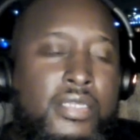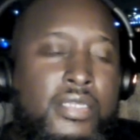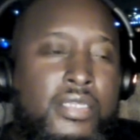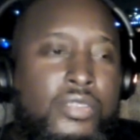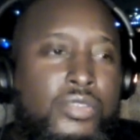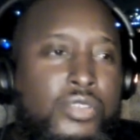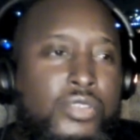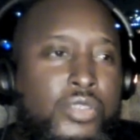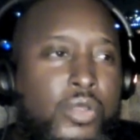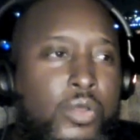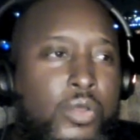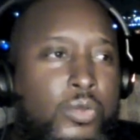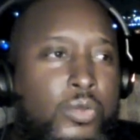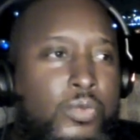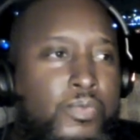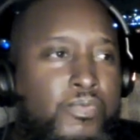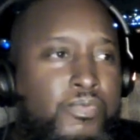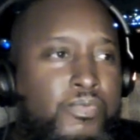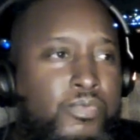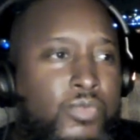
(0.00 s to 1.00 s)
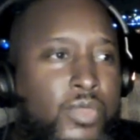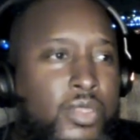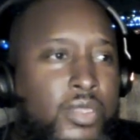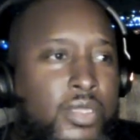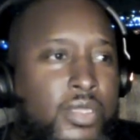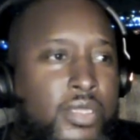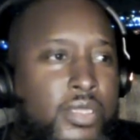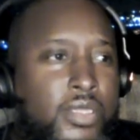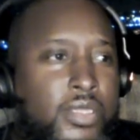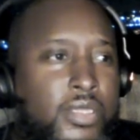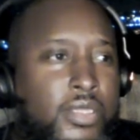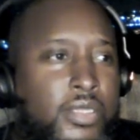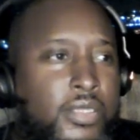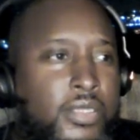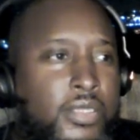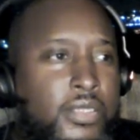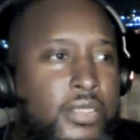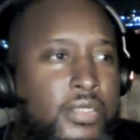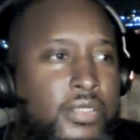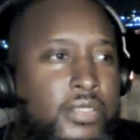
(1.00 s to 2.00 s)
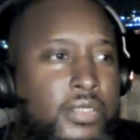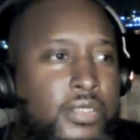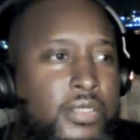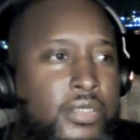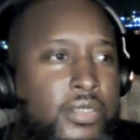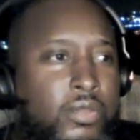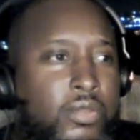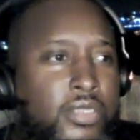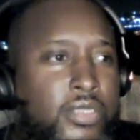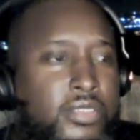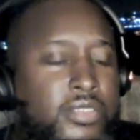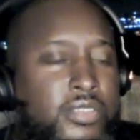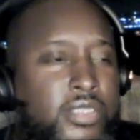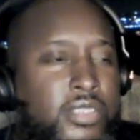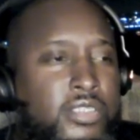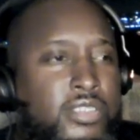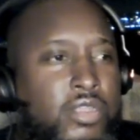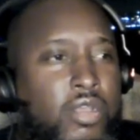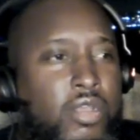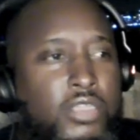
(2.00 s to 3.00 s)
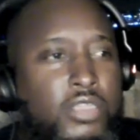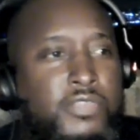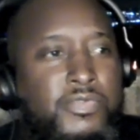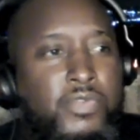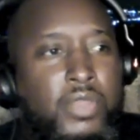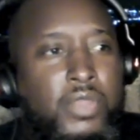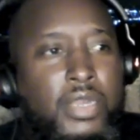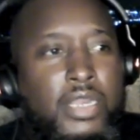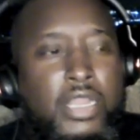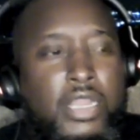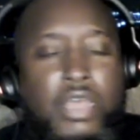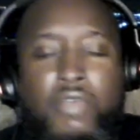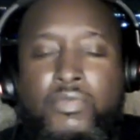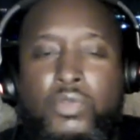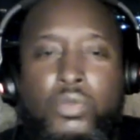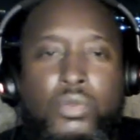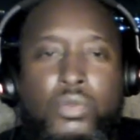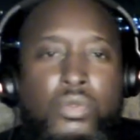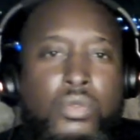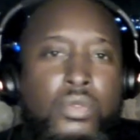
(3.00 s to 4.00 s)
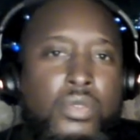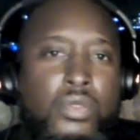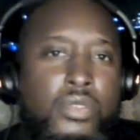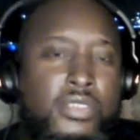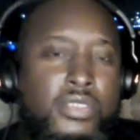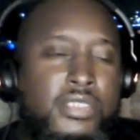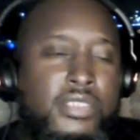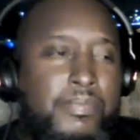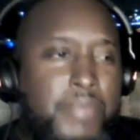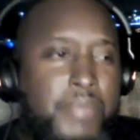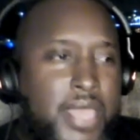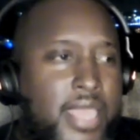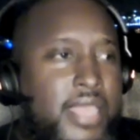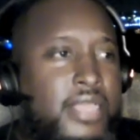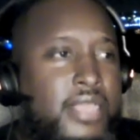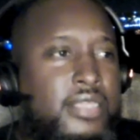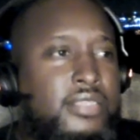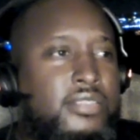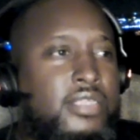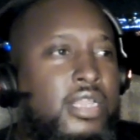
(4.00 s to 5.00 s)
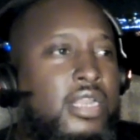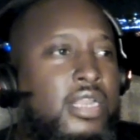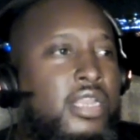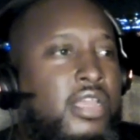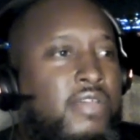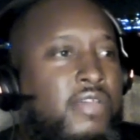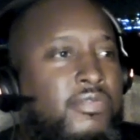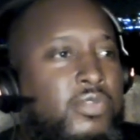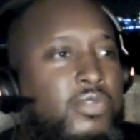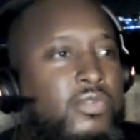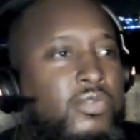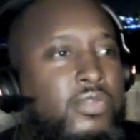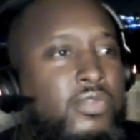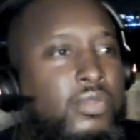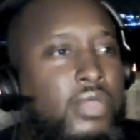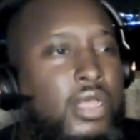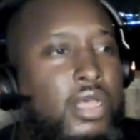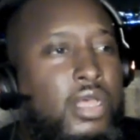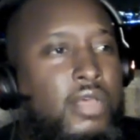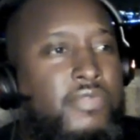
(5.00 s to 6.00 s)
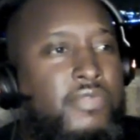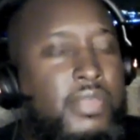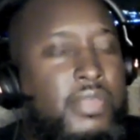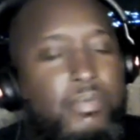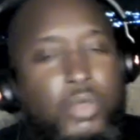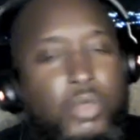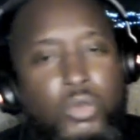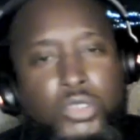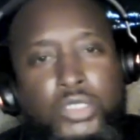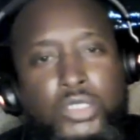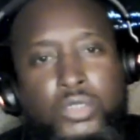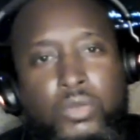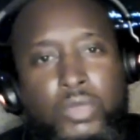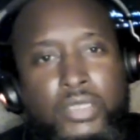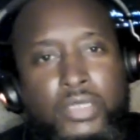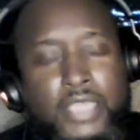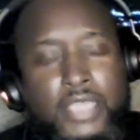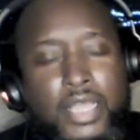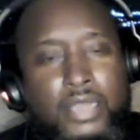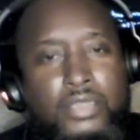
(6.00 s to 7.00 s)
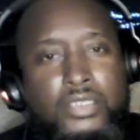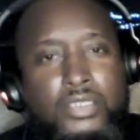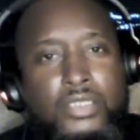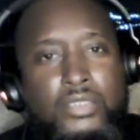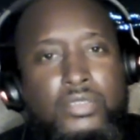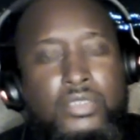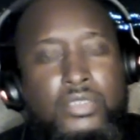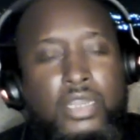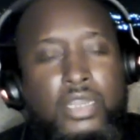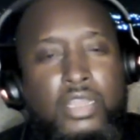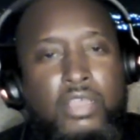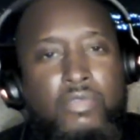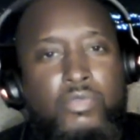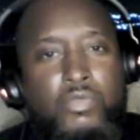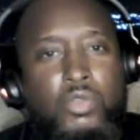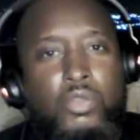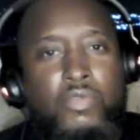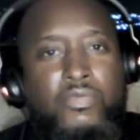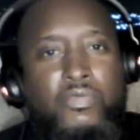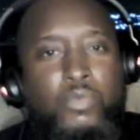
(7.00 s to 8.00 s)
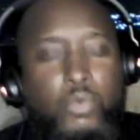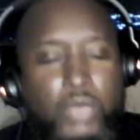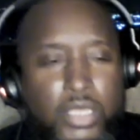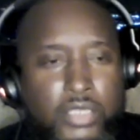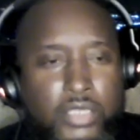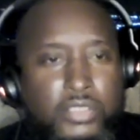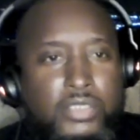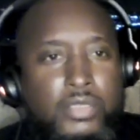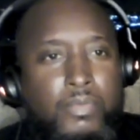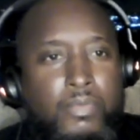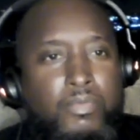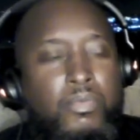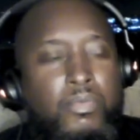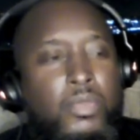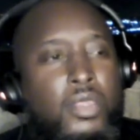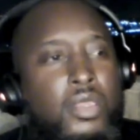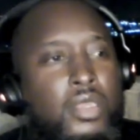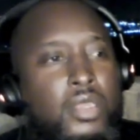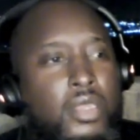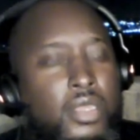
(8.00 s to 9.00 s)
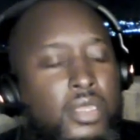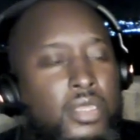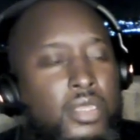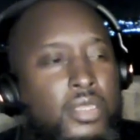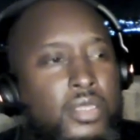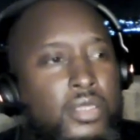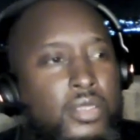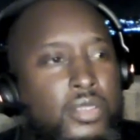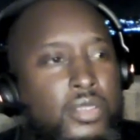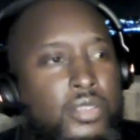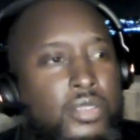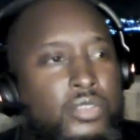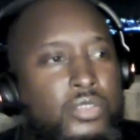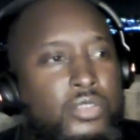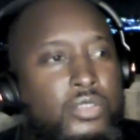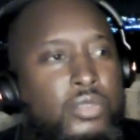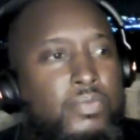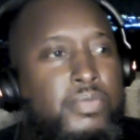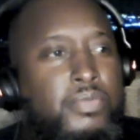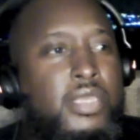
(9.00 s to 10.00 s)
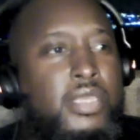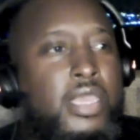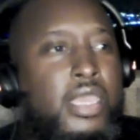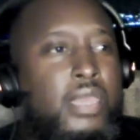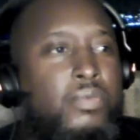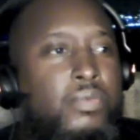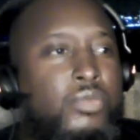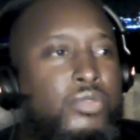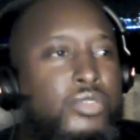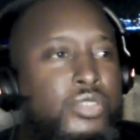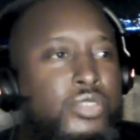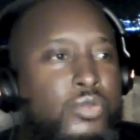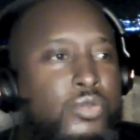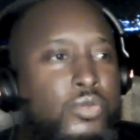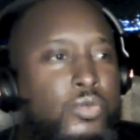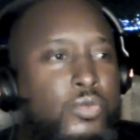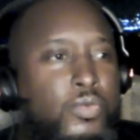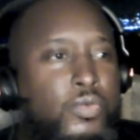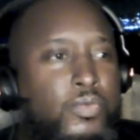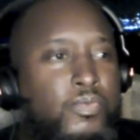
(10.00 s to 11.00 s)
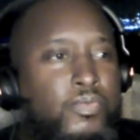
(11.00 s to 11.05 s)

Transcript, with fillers: And so, you know, this this calls for a level, this demands a level of emotional intelligence, a level of wisdom to be able to